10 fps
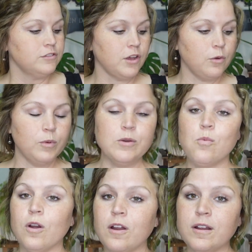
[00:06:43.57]
so we
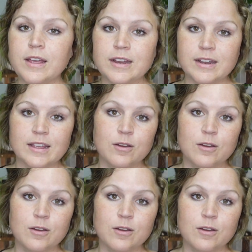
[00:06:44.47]
were at